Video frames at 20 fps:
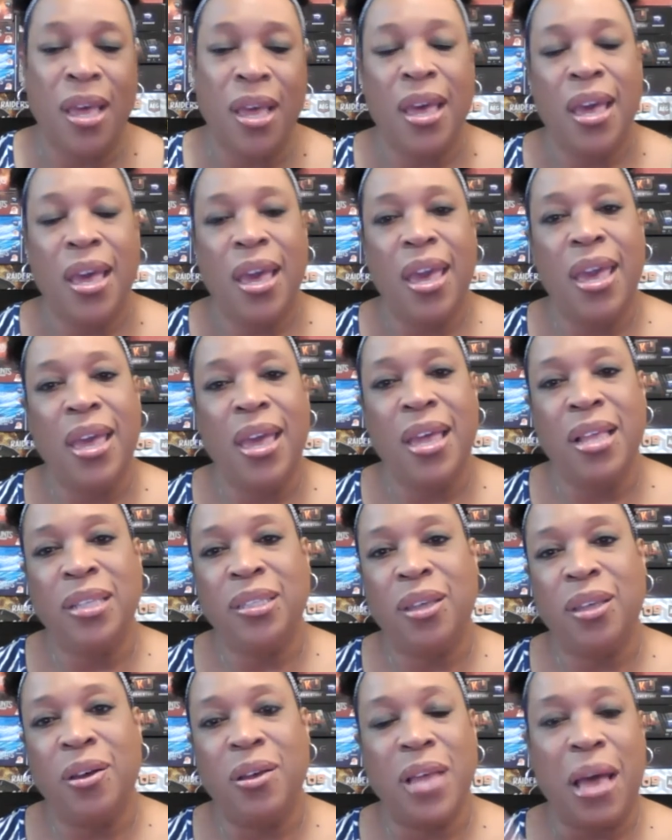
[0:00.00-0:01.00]
And
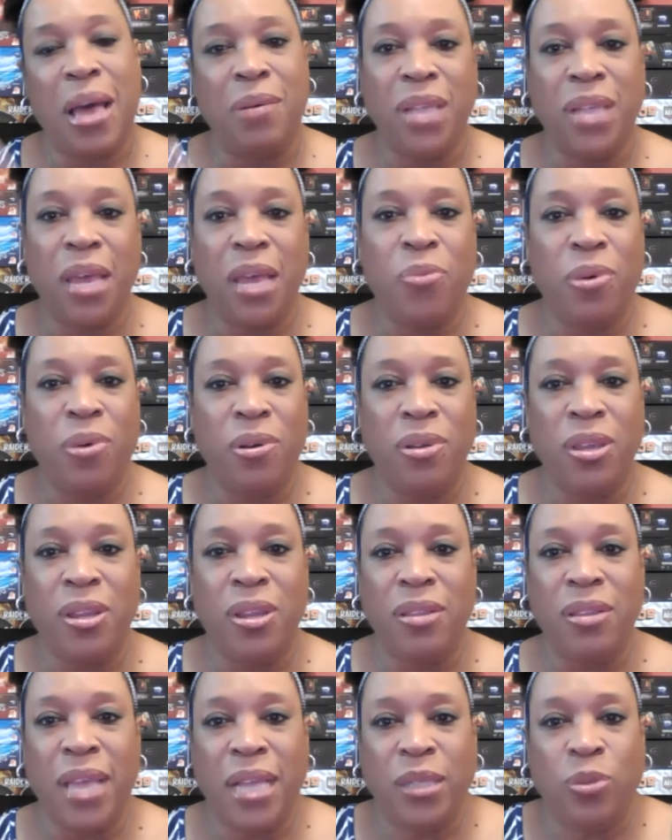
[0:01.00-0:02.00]
so I was like, well,
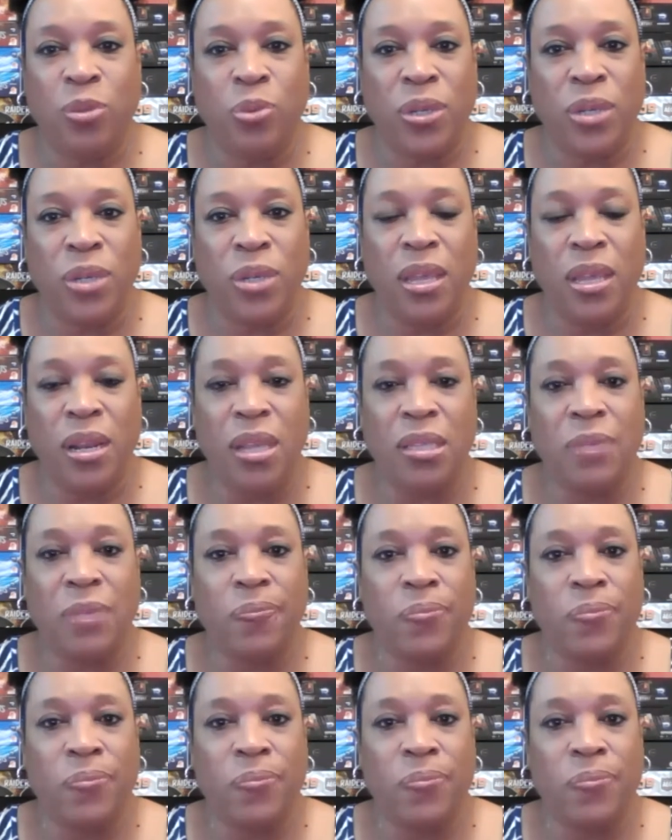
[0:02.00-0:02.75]
that's ridiculous.